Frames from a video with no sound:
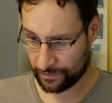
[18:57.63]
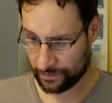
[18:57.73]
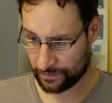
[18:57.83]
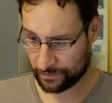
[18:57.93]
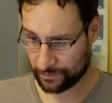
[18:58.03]

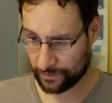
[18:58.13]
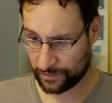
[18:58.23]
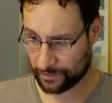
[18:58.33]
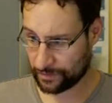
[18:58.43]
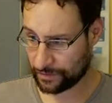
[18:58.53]
s
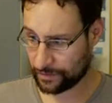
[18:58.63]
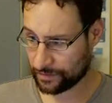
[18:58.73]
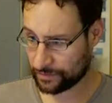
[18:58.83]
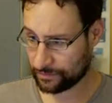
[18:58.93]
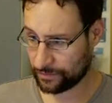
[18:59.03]
command
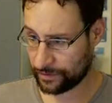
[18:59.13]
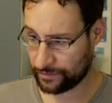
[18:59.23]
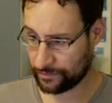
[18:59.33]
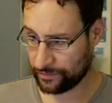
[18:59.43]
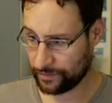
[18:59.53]
args, why
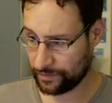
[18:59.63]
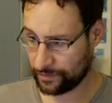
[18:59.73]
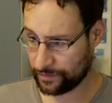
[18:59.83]
do we?